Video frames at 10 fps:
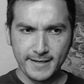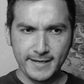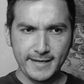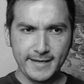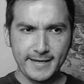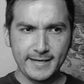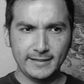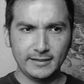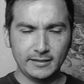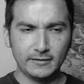
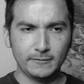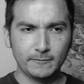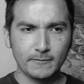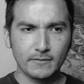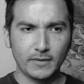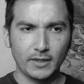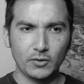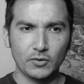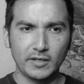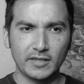and
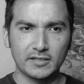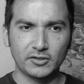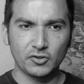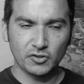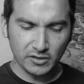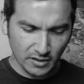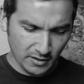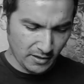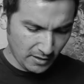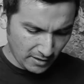like there's just
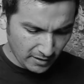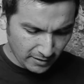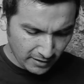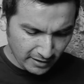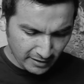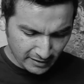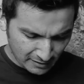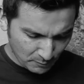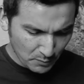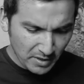like this
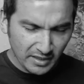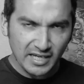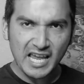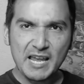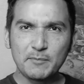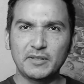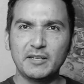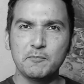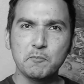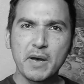big, empty,
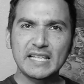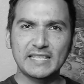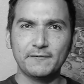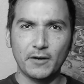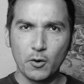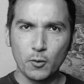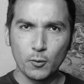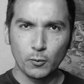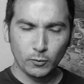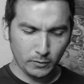massive
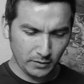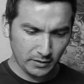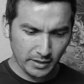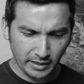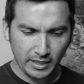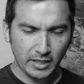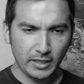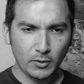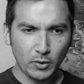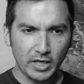hole like
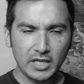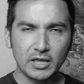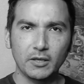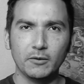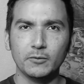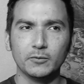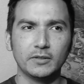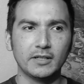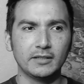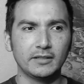in you
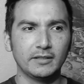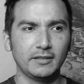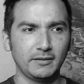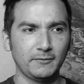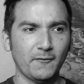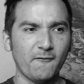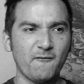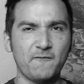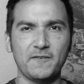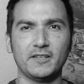that
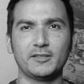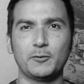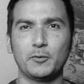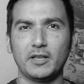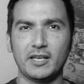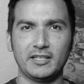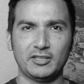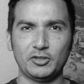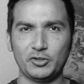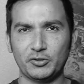fills you with like
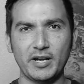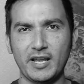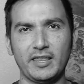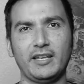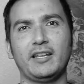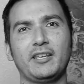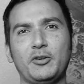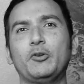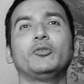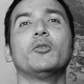dread and like
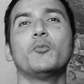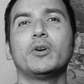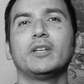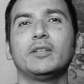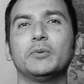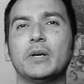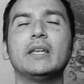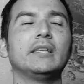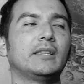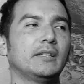you don't want to do
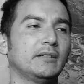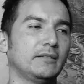anything?